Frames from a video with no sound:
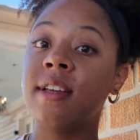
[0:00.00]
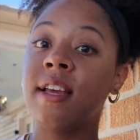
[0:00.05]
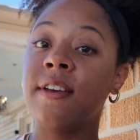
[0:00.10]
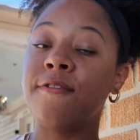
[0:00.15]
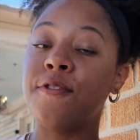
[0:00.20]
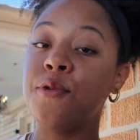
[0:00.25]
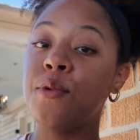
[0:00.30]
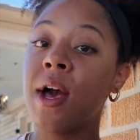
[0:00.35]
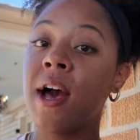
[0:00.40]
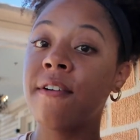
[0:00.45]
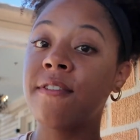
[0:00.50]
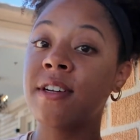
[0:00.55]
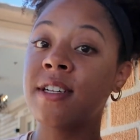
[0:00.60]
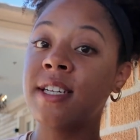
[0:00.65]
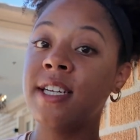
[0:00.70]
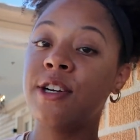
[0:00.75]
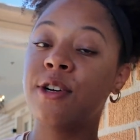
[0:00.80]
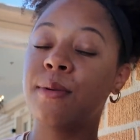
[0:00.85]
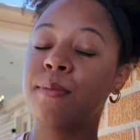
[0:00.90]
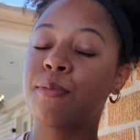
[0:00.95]
if you have
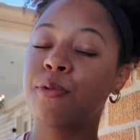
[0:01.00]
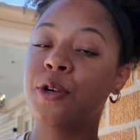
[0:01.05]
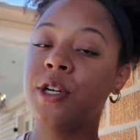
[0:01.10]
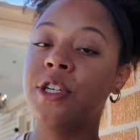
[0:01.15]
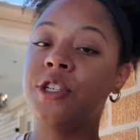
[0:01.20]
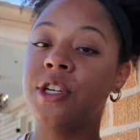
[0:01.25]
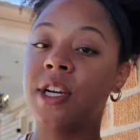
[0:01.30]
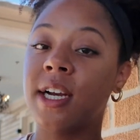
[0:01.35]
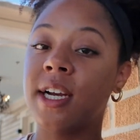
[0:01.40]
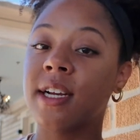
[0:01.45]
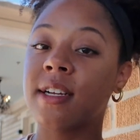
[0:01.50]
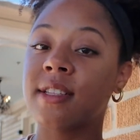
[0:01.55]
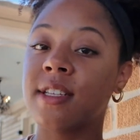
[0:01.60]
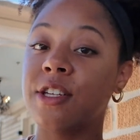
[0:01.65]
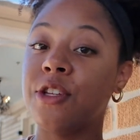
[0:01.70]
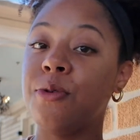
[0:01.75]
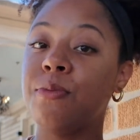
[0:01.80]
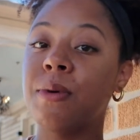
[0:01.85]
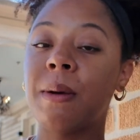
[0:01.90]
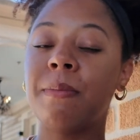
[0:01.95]
clear and pre-check,
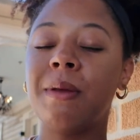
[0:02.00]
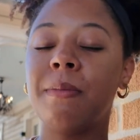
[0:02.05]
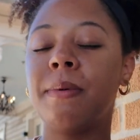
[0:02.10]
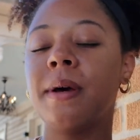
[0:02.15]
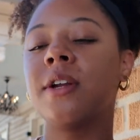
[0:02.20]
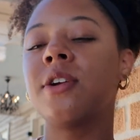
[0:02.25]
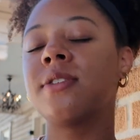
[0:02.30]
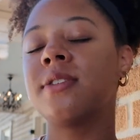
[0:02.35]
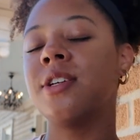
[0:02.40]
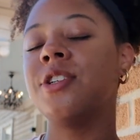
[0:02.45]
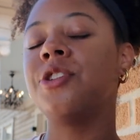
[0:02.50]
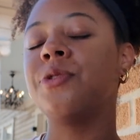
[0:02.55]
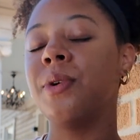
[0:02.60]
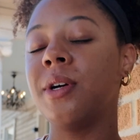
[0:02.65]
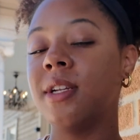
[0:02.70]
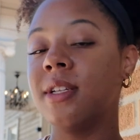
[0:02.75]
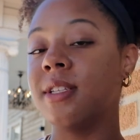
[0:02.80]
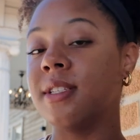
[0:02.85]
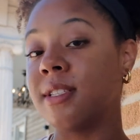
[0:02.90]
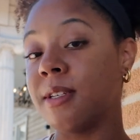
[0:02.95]
then you might be better
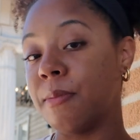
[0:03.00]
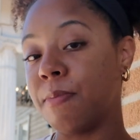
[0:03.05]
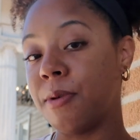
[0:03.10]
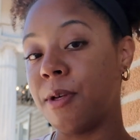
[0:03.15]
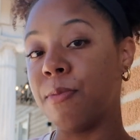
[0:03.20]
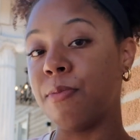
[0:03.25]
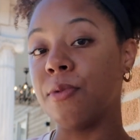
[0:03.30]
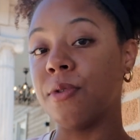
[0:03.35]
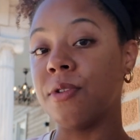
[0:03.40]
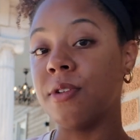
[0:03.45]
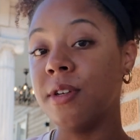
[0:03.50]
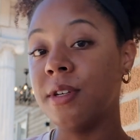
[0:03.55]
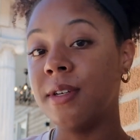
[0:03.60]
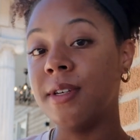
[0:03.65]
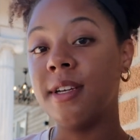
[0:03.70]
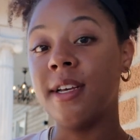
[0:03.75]
situated than some people.